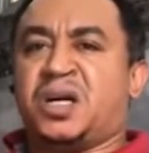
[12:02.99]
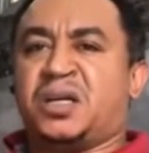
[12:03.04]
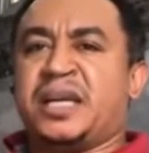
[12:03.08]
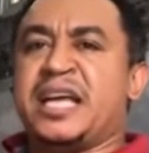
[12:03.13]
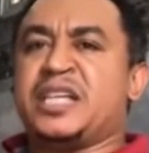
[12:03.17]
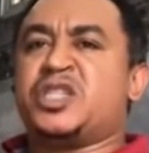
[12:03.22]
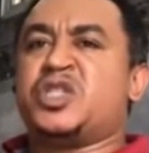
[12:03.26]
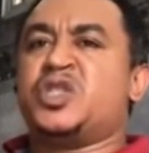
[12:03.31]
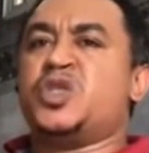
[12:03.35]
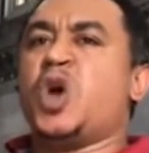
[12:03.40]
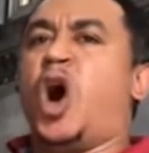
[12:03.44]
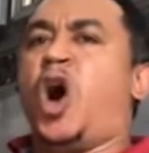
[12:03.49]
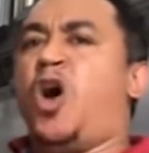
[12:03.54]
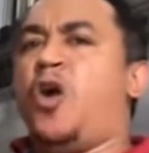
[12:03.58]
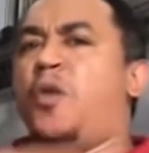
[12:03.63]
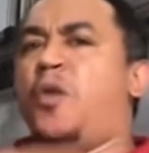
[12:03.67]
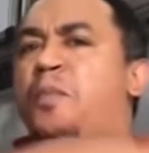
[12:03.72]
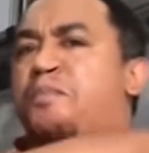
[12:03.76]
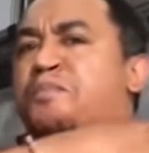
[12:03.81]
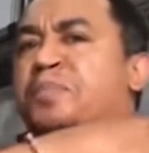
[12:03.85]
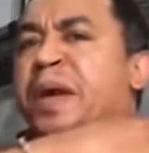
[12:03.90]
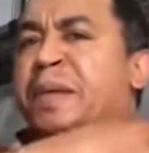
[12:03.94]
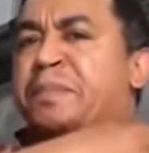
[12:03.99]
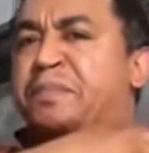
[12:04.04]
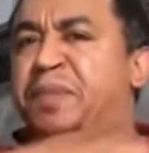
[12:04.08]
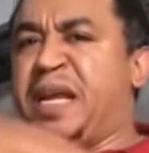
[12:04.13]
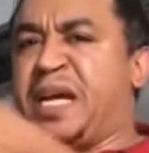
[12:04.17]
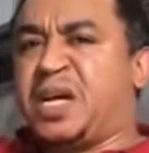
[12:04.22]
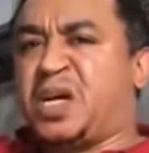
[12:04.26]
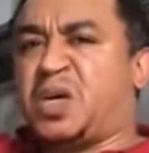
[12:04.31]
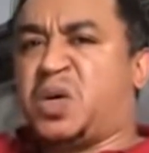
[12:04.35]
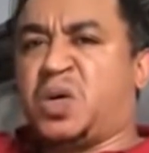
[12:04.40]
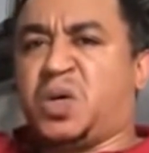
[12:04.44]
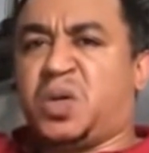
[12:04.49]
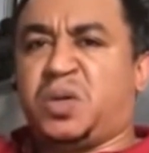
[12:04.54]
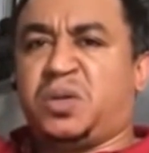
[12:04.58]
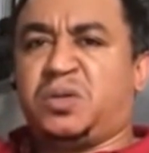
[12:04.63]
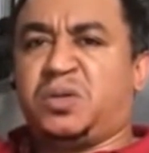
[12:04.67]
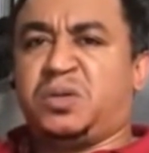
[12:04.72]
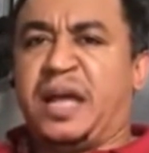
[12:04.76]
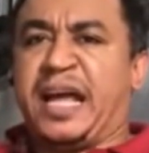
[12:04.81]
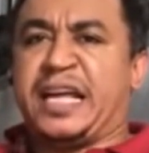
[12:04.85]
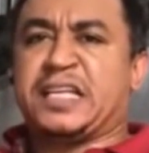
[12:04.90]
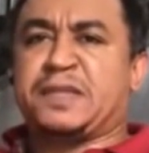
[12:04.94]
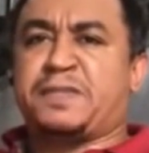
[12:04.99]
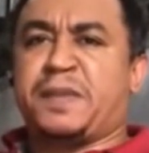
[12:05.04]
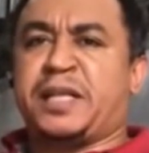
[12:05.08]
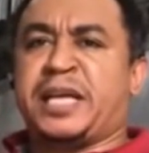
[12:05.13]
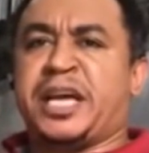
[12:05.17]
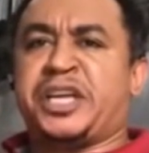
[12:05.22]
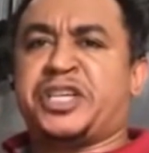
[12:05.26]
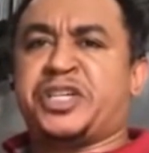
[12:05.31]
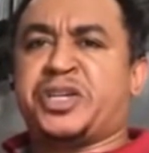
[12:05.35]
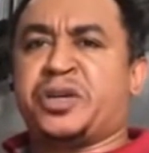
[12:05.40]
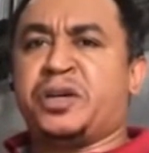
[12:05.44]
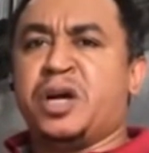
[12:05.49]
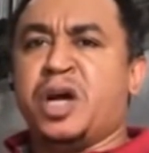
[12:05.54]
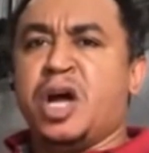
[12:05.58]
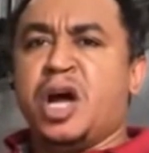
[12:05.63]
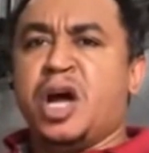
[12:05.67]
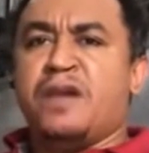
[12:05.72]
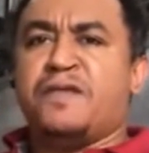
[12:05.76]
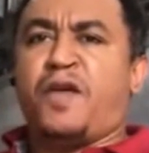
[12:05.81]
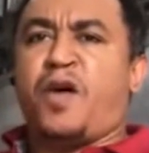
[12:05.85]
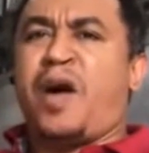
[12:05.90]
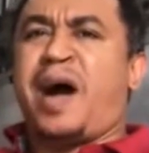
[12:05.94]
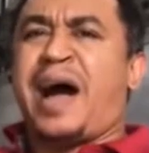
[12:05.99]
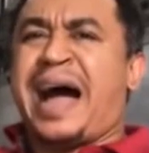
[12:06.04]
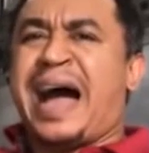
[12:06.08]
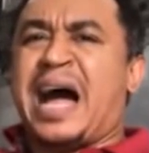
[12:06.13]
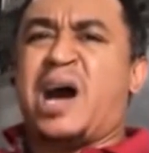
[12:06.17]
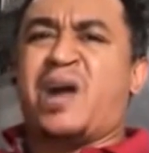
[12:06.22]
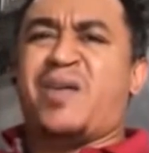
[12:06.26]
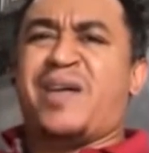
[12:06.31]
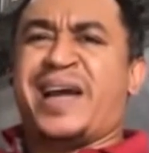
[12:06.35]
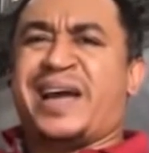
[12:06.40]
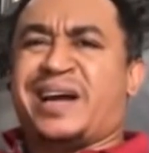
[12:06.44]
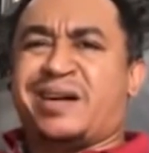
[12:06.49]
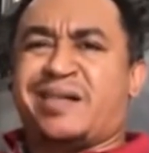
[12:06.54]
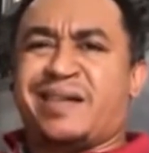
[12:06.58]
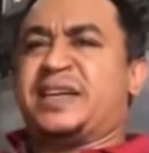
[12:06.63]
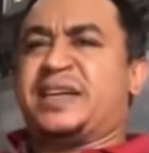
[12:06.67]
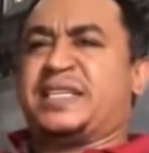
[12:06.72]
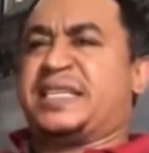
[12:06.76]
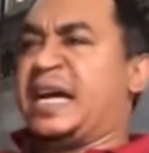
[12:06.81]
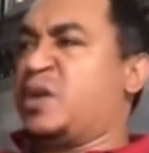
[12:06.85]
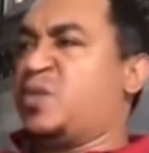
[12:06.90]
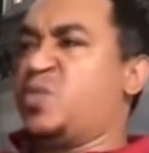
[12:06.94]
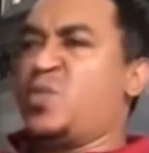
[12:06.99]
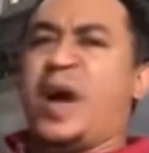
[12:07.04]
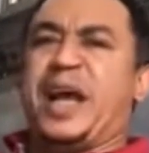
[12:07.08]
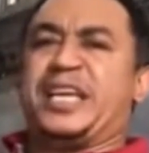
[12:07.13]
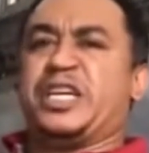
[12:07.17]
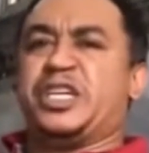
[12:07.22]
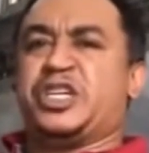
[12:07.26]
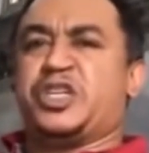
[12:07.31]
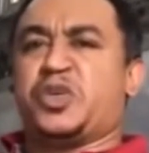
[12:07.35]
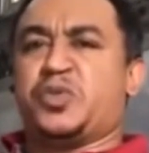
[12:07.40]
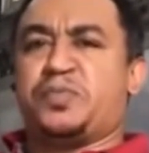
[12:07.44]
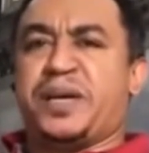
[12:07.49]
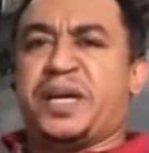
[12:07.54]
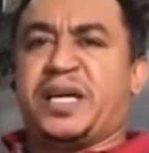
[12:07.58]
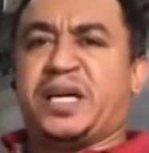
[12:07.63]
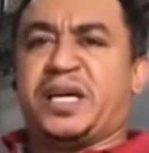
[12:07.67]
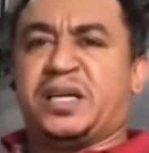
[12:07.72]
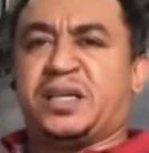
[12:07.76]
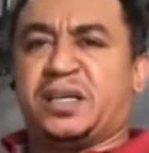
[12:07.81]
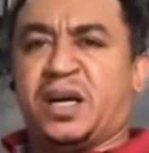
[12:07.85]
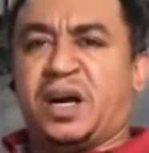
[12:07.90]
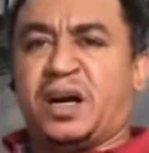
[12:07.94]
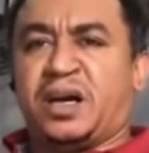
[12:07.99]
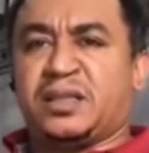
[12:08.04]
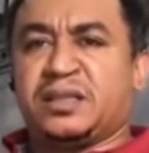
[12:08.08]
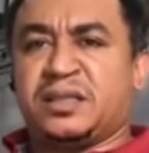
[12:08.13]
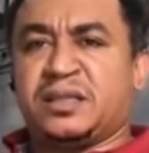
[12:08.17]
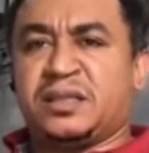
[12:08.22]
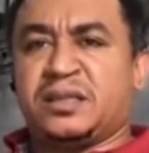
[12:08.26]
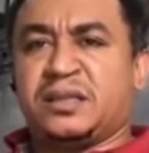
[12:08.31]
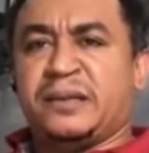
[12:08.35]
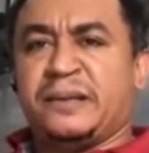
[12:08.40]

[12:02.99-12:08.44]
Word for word: There's no biblical explanation for how a Christian wedding should be conducted.